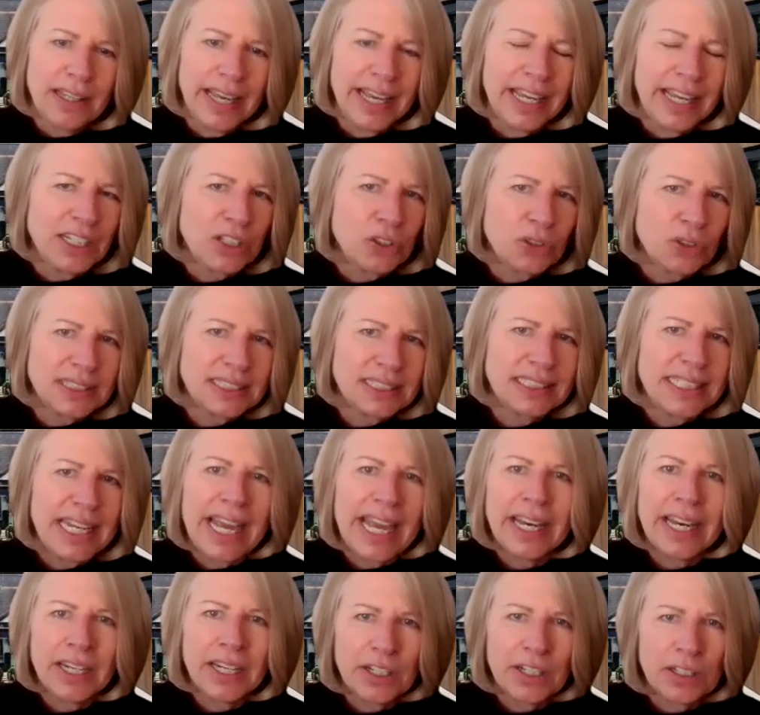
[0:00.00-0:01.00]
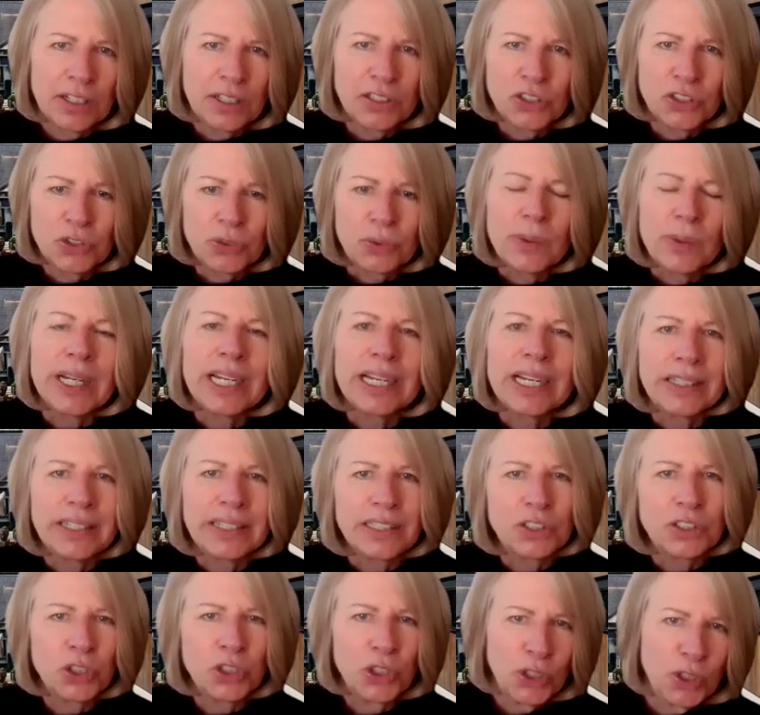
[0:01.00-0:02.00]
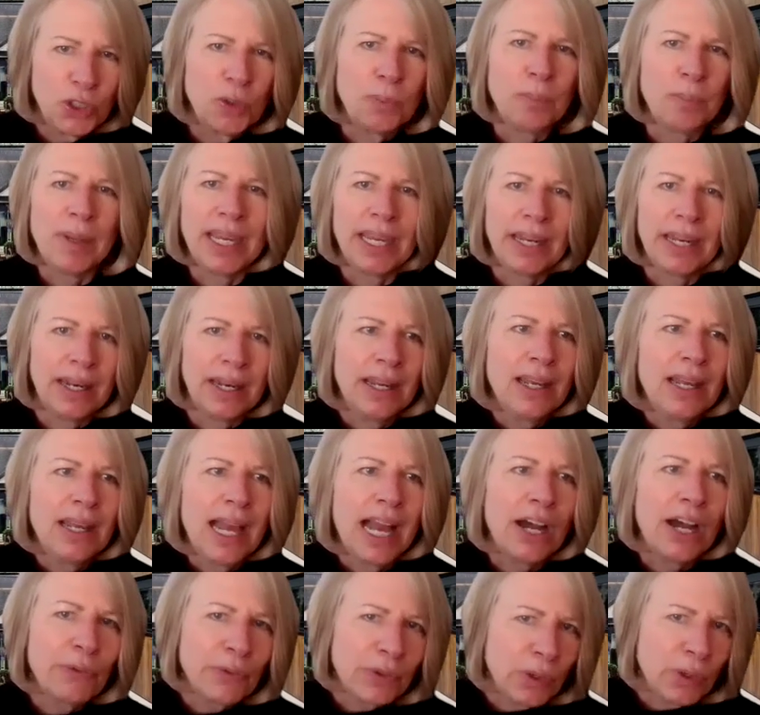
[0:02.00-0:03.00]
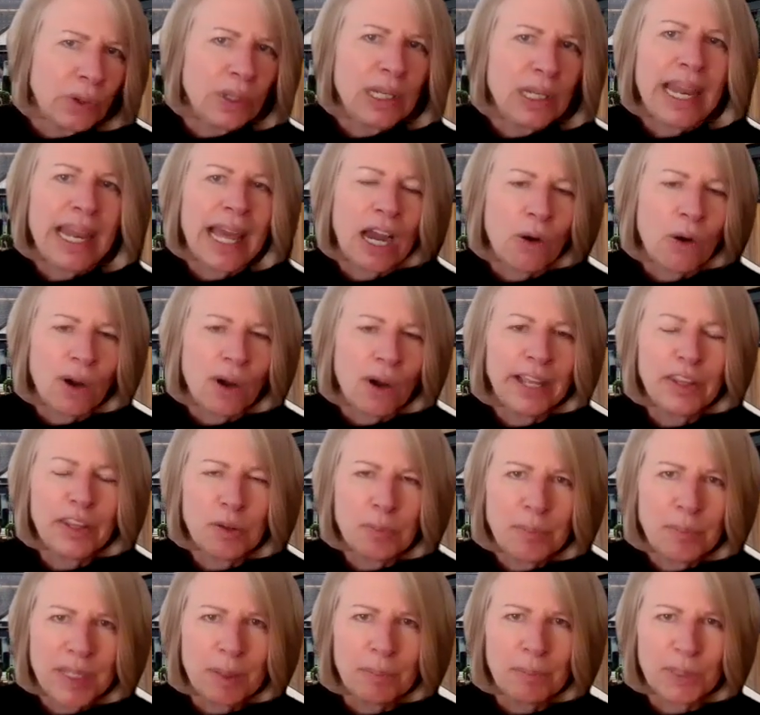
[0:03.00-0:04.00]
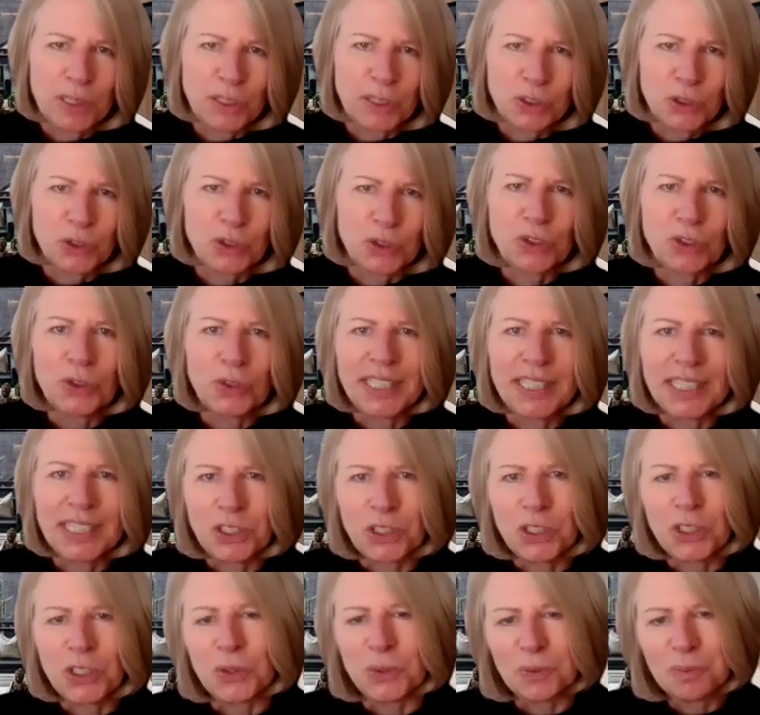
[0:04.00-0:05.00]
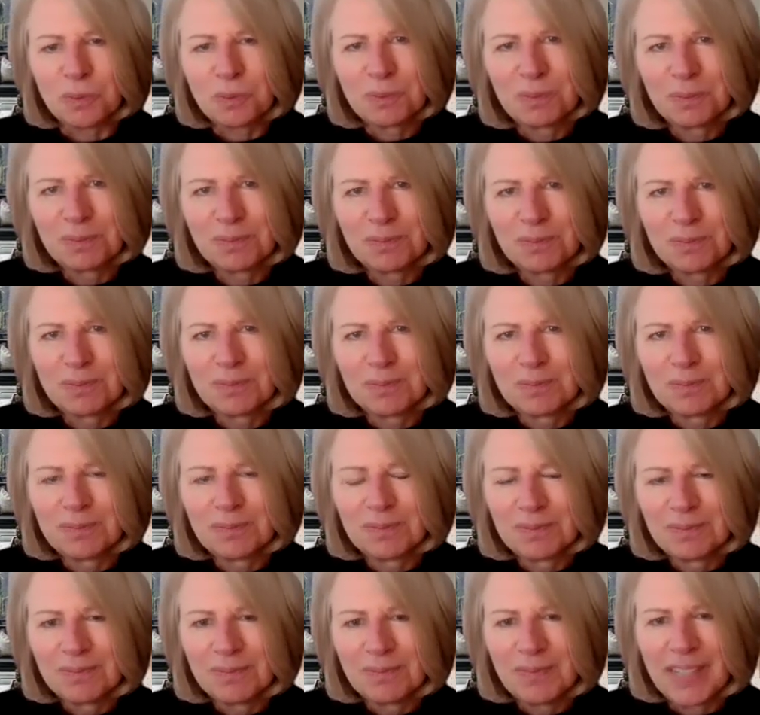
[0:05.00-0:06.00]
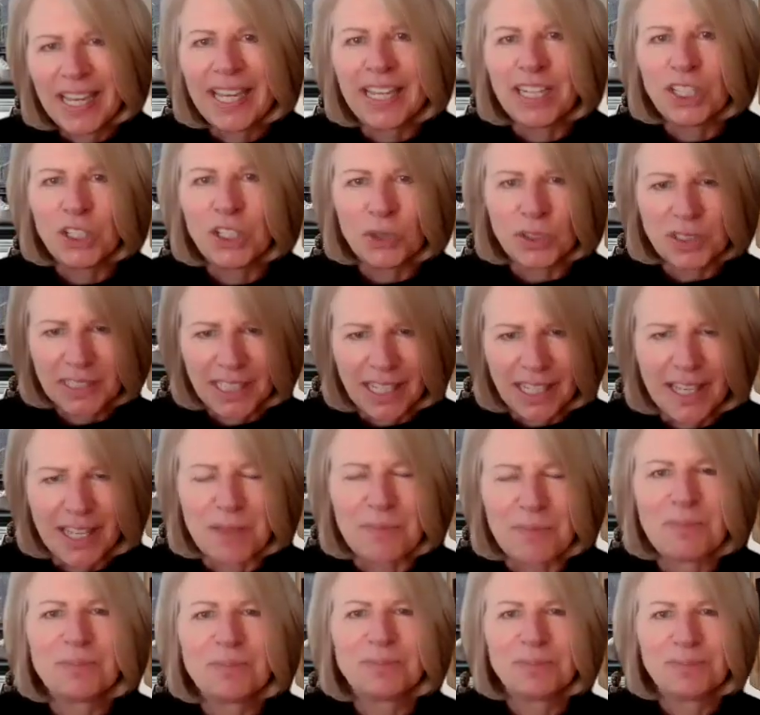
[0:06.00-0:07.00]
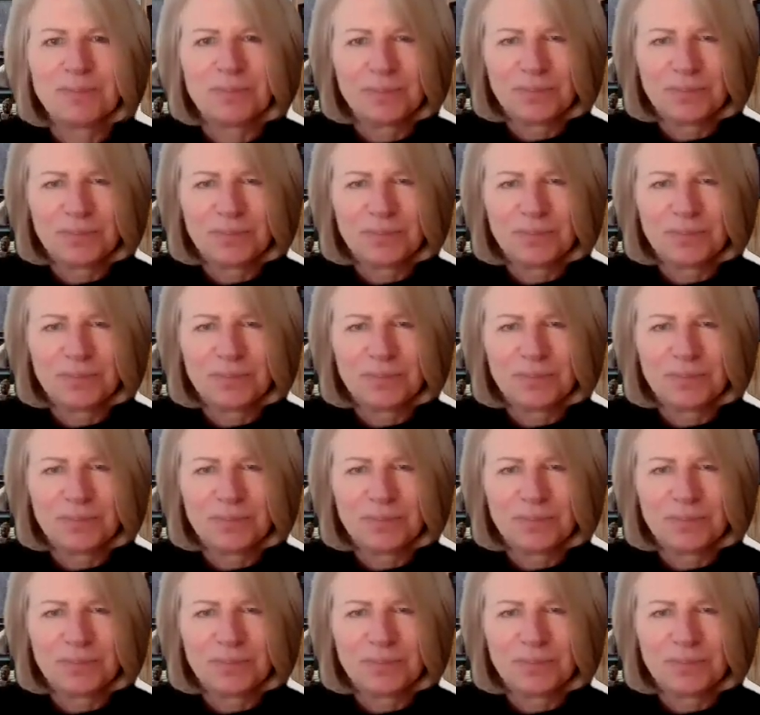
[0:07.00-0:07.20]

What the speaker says: And your standards really determine how you allow other people to treat you and your time.